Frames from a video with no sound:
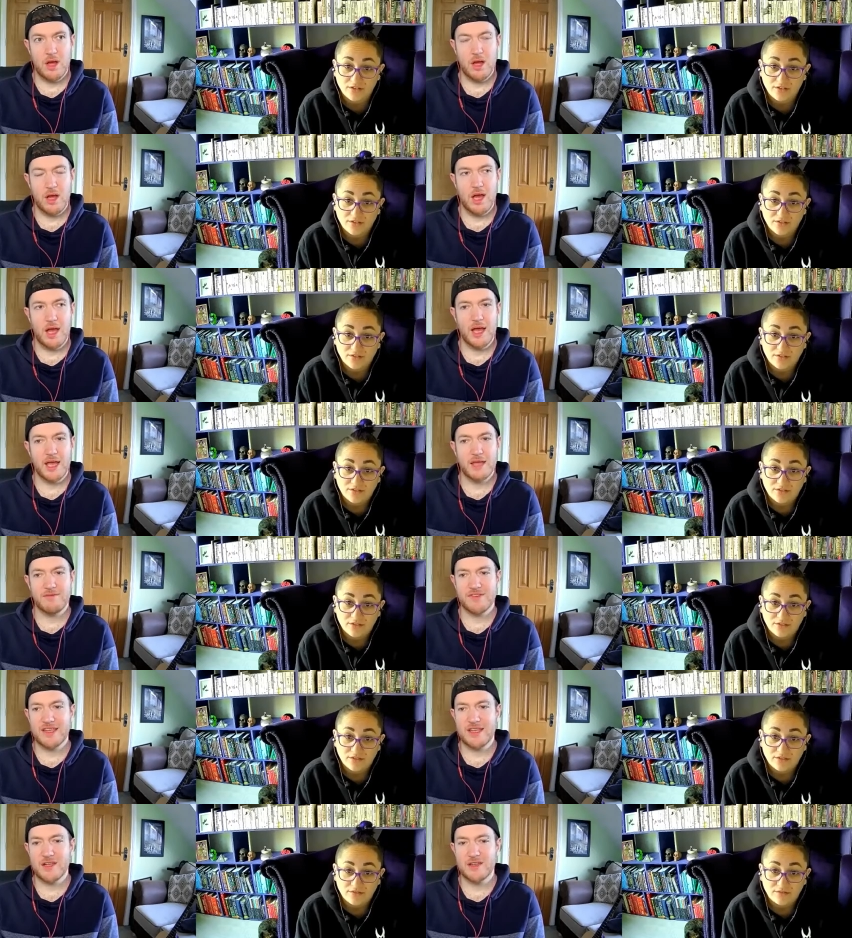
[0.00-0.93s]
Speaker 1: I've
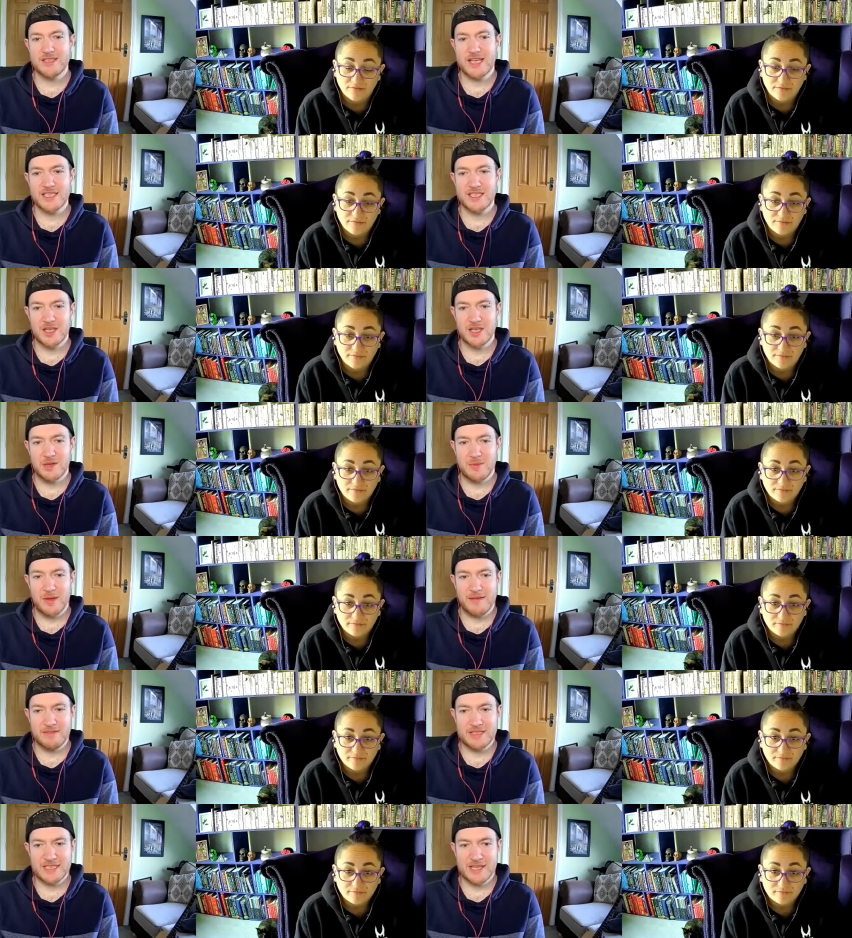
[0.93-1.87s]
seen it on desktop. I
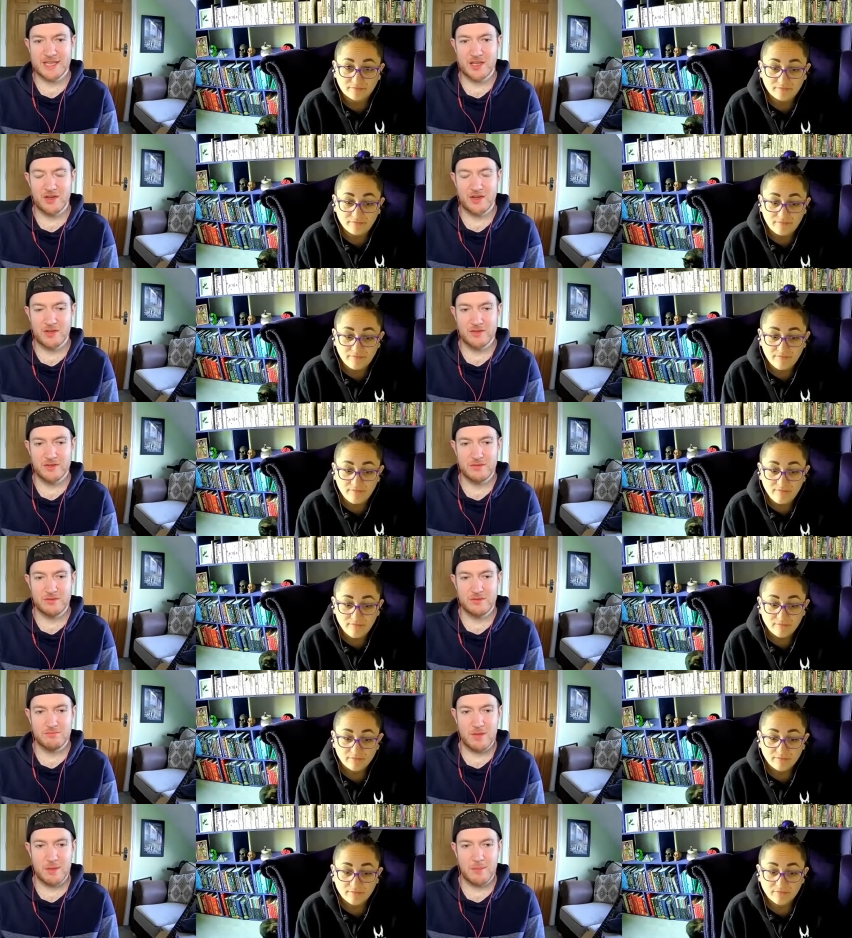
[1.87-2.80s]
haven't seen it on
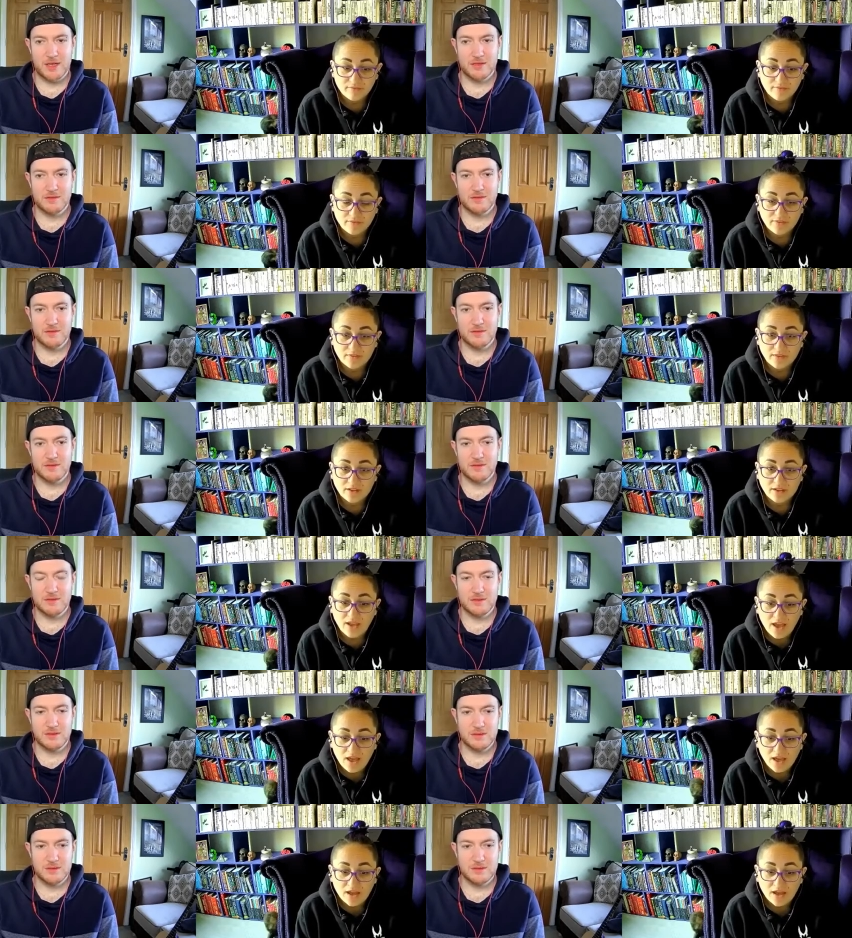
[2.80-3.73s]
mobile.
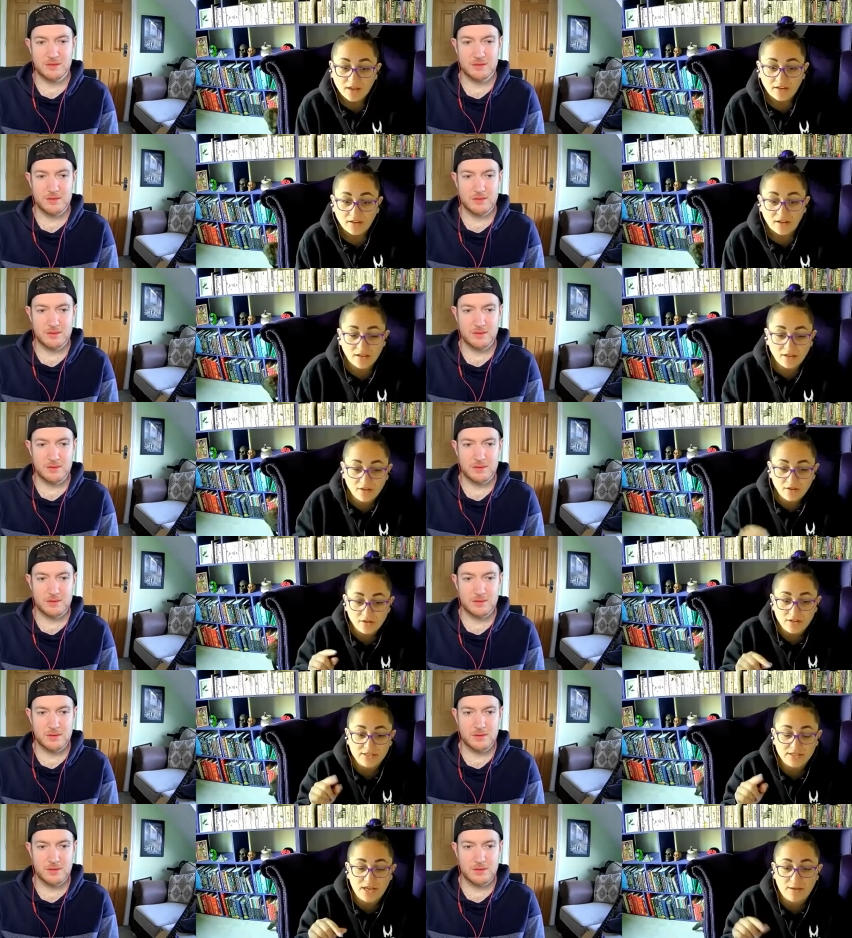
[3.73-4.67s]
Speaker 2: Yeah, like you
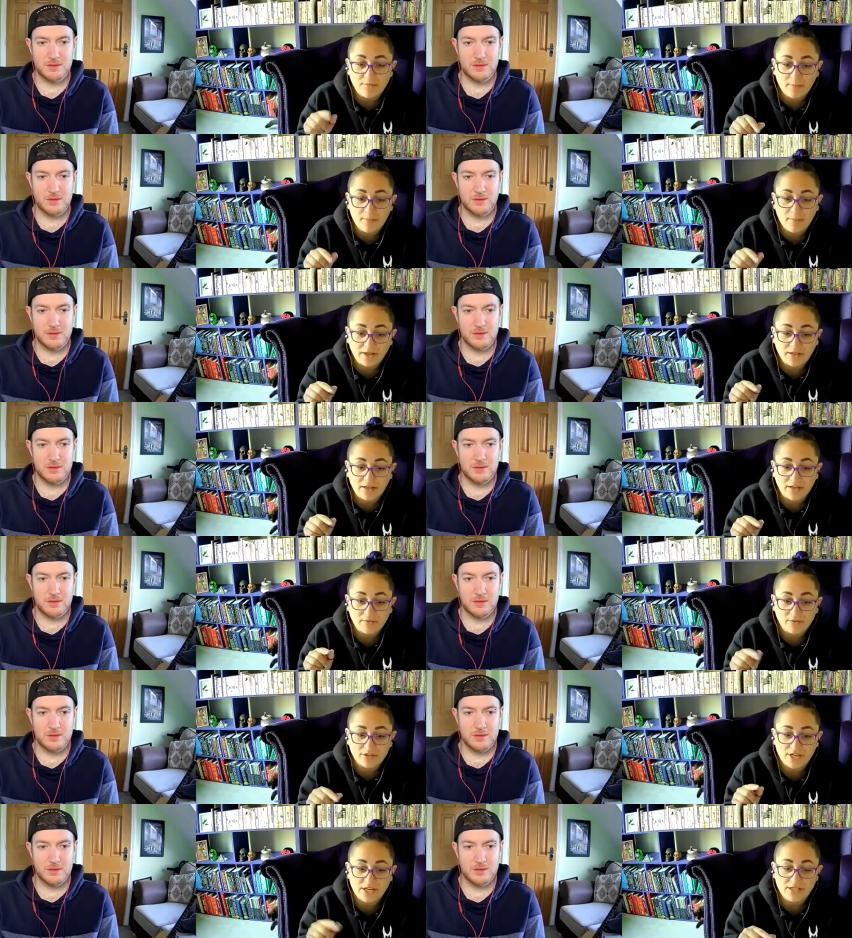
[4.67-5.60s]
can tap the button and it
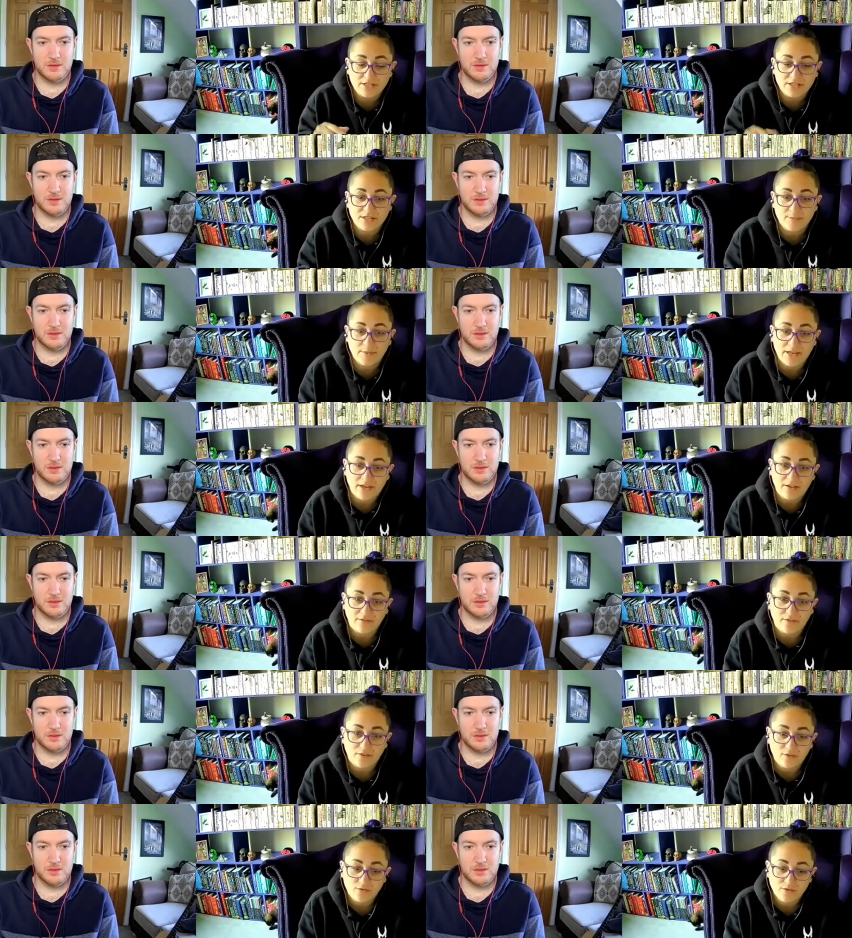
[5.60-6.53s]
will change the speed of
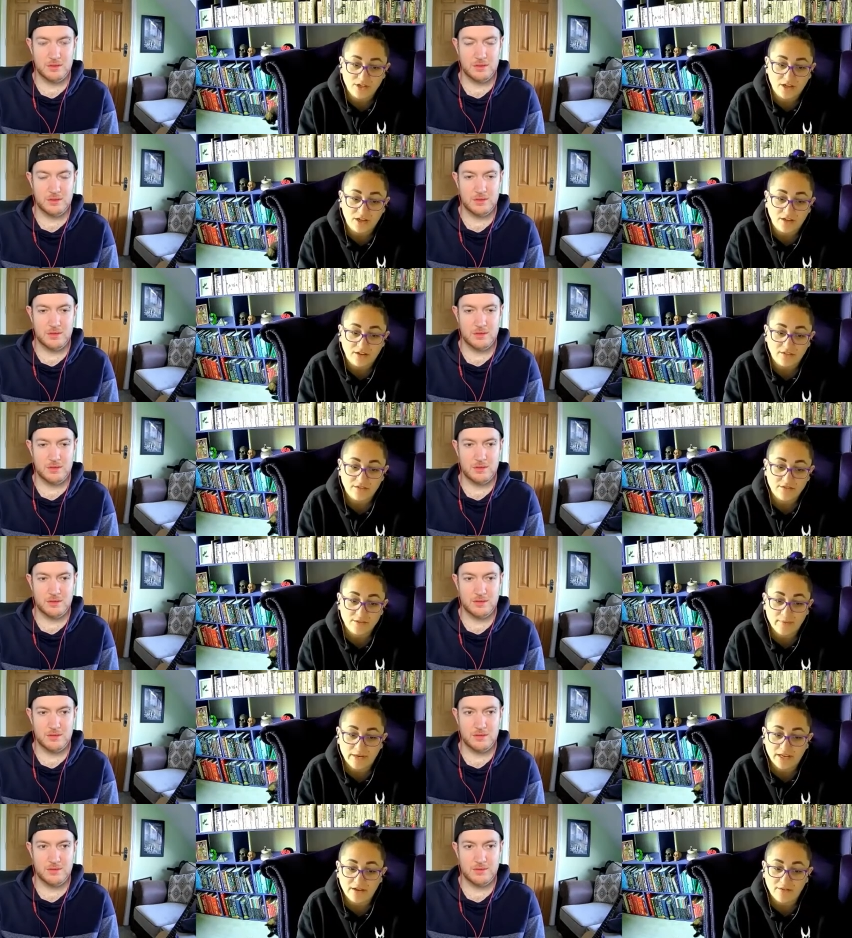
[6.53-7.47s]
the audio
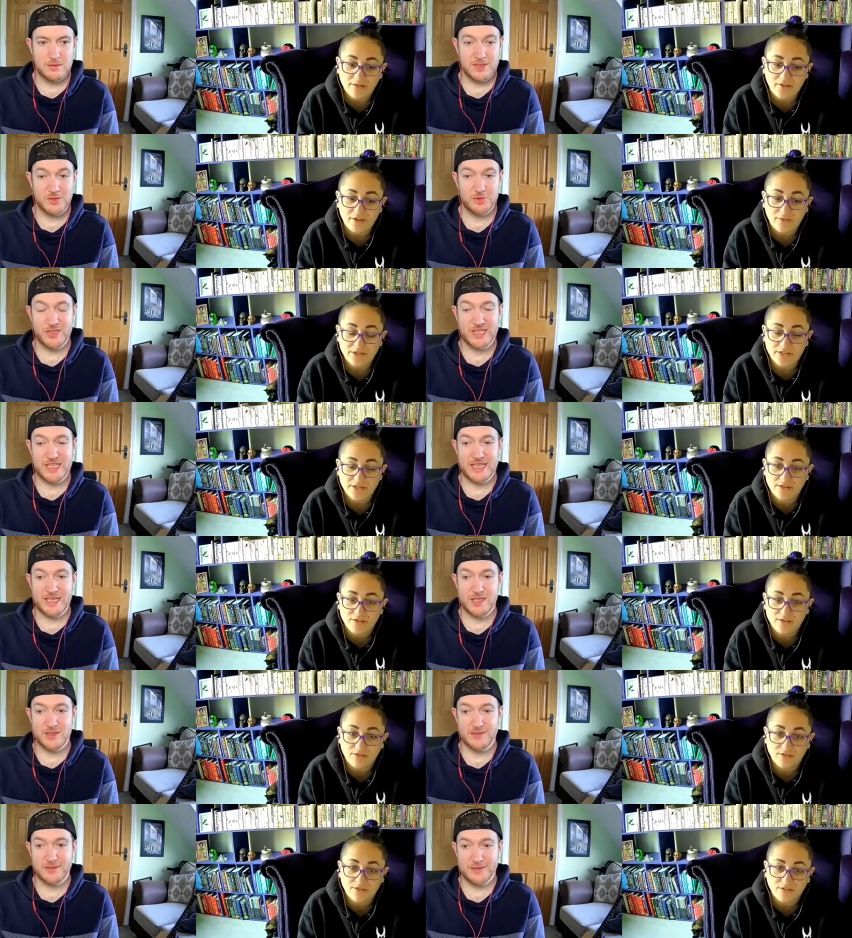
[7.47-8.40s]
speed it up That's for you, really which is
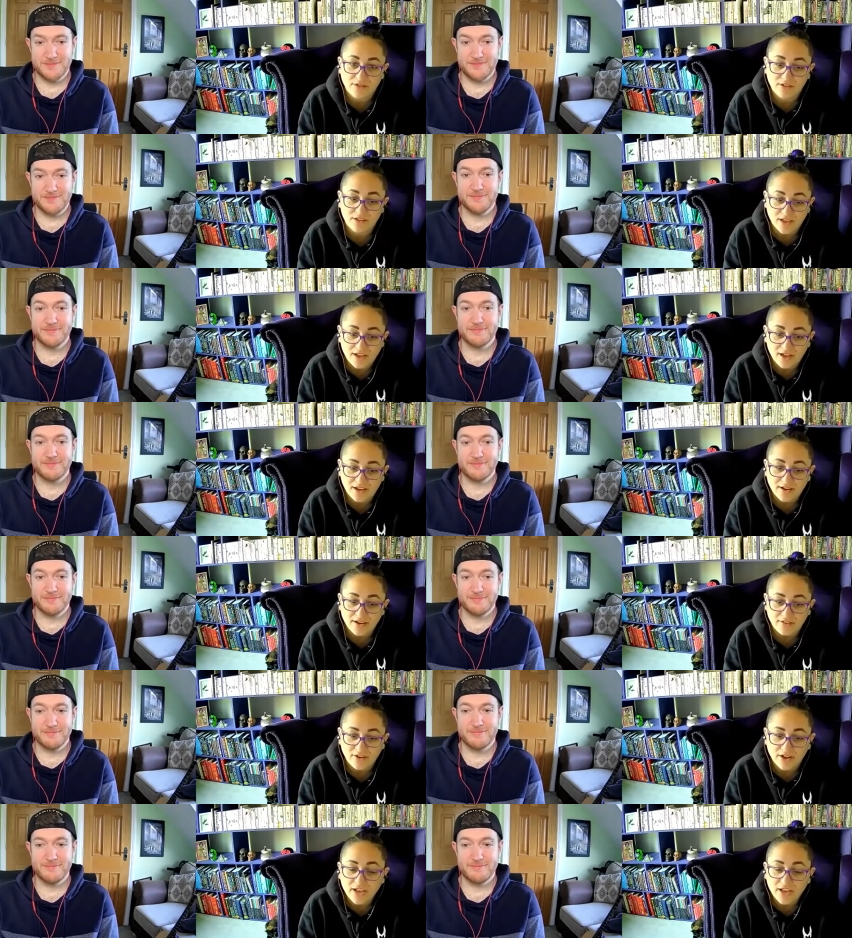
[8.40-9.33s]
useful. cool. Yeah, I know, right?